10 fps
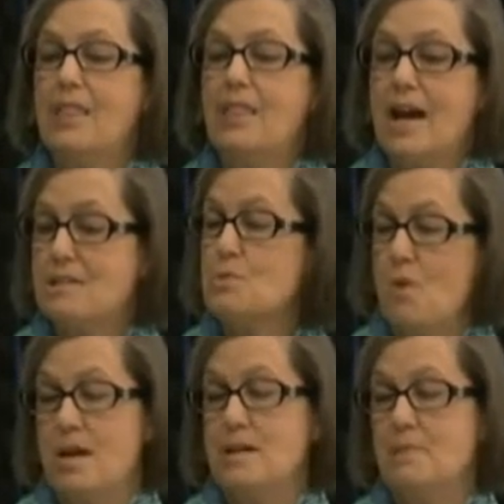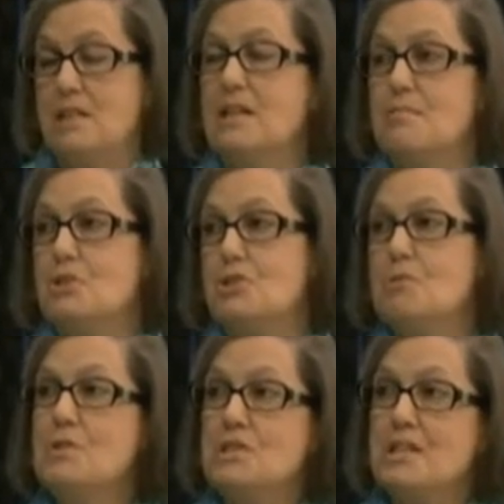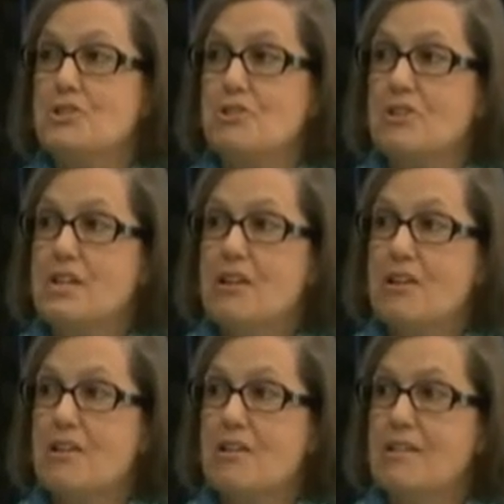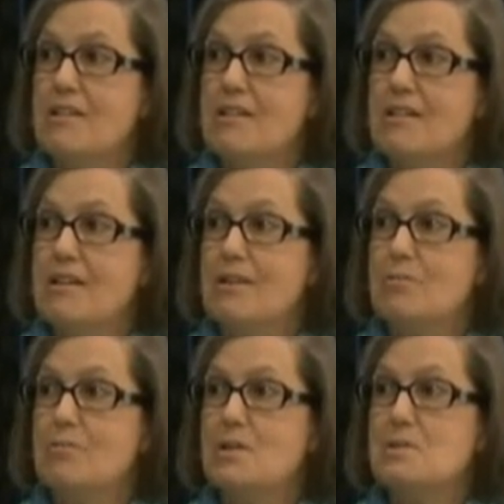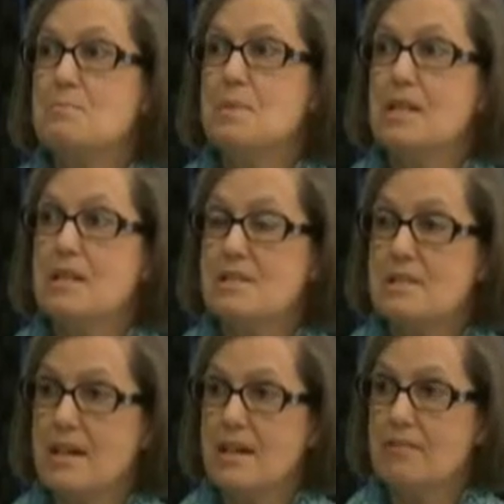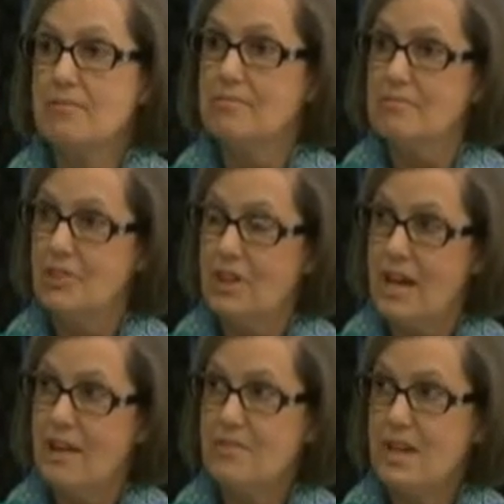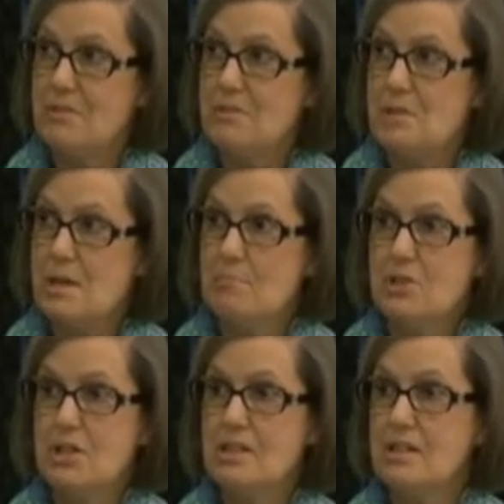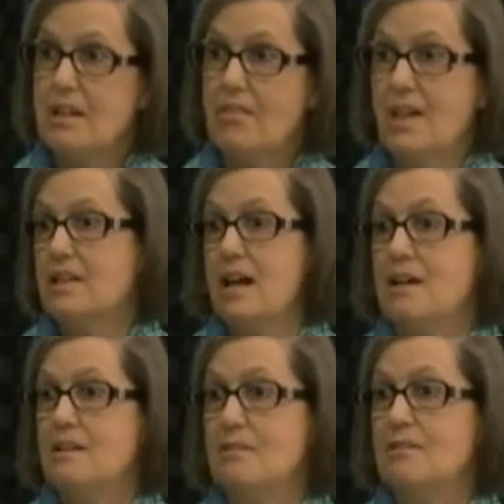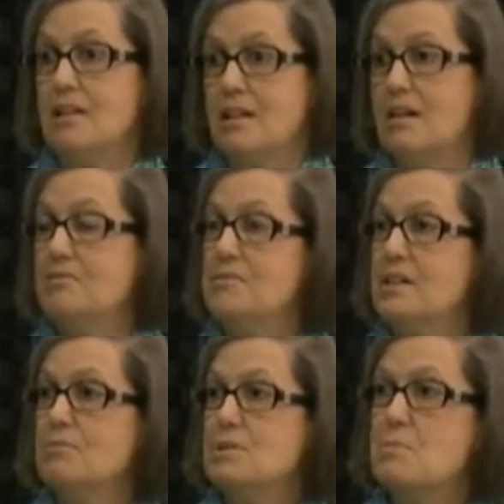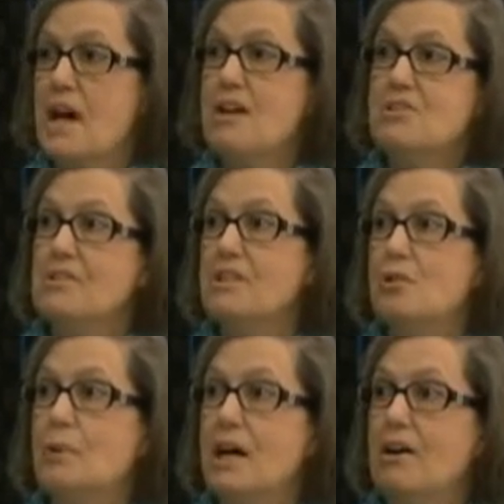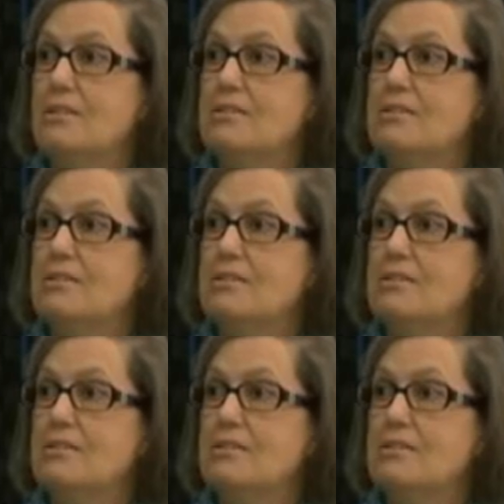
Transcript: that's why I became a German teacher here was because I could add that new subject that I loved and was passionate about.